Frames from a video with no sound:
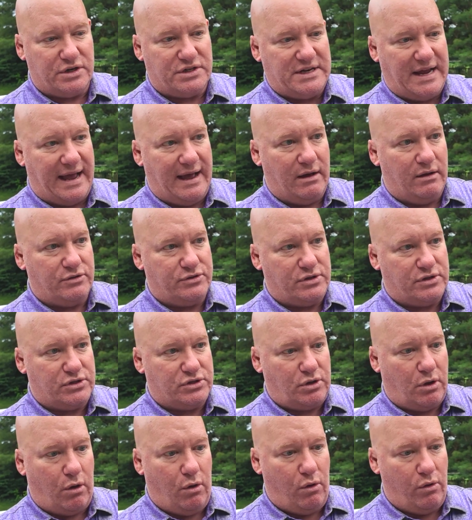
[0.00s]
down, so
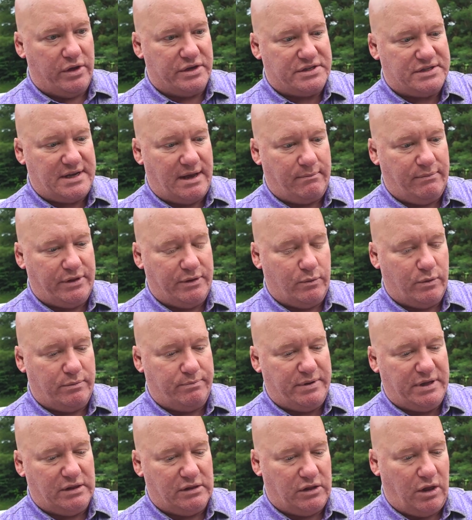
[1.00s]
this whole assembly would
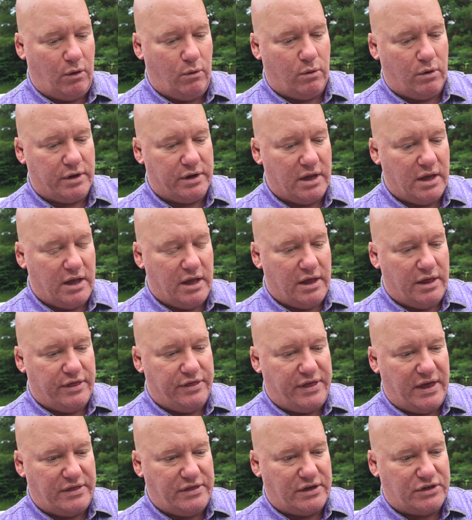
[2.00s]
be lowered,
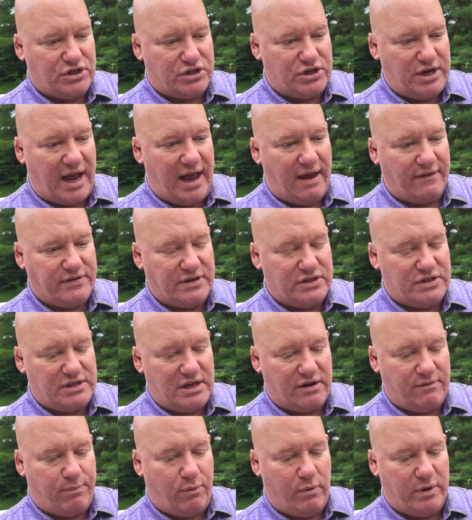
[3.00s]
then the shaft,
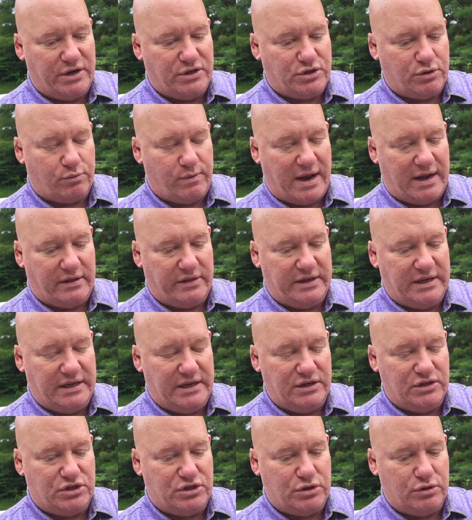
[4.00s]
instead of pointing directly
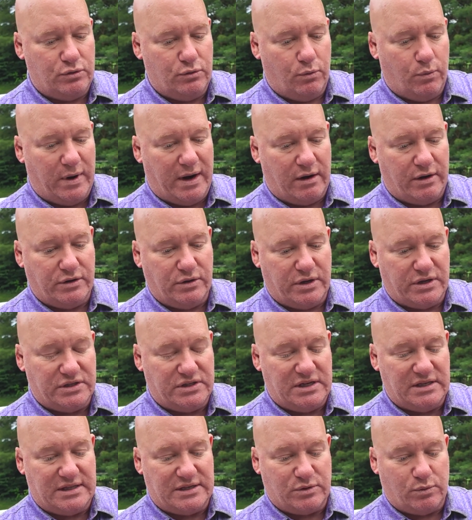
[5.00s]
into where you can
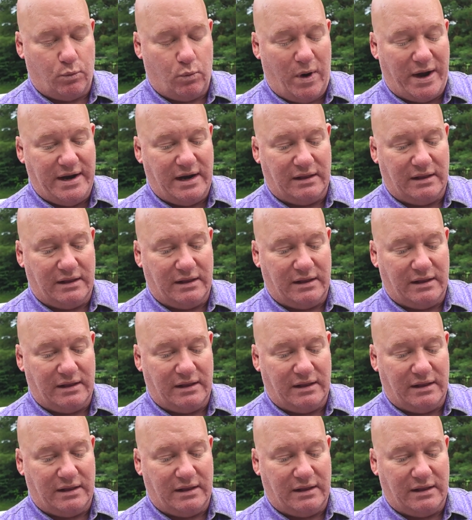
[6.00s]
see this white